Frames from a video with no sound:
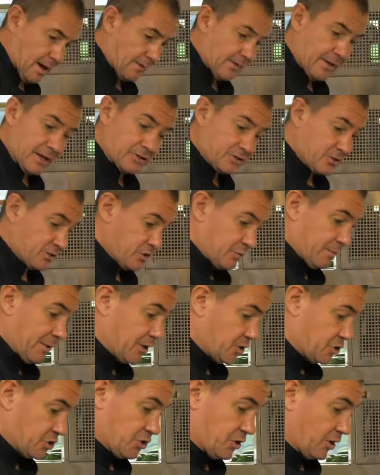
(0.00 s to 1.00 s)
and that's the
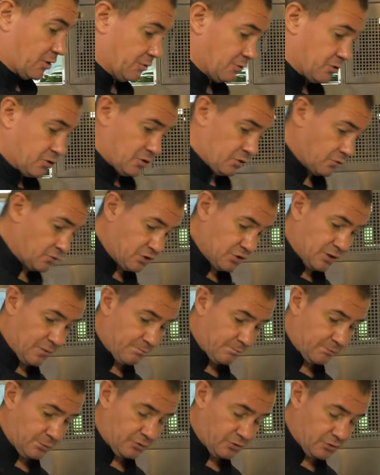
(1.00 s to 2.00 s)
spinach done. So
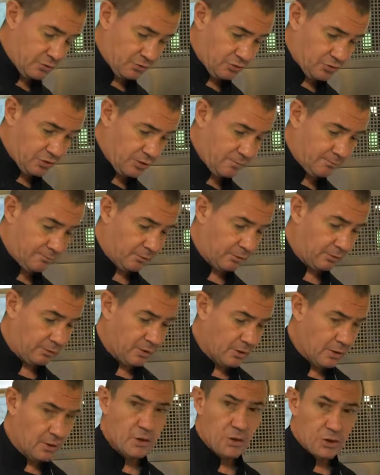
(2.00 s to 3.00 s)
simple, so simple.
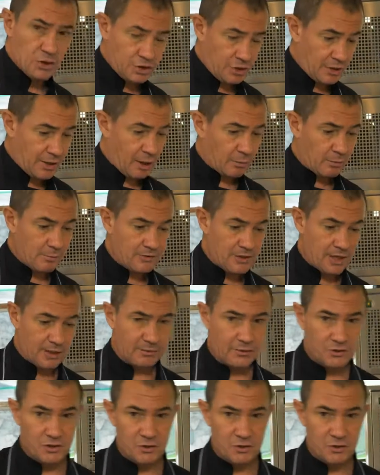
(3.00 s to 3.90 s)
So now we take the